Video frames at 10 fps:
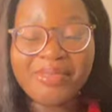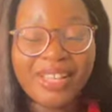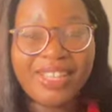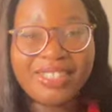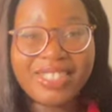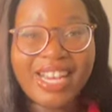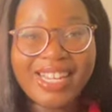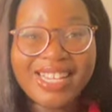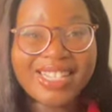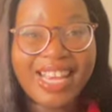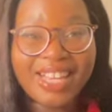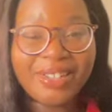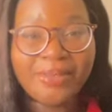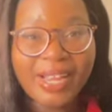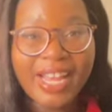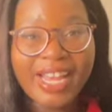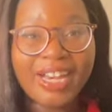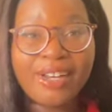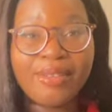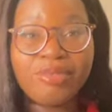let shyness get in the way
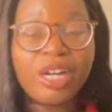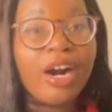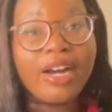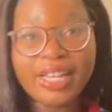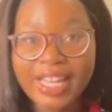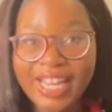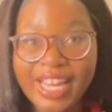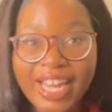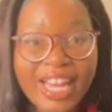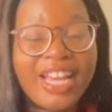of talking,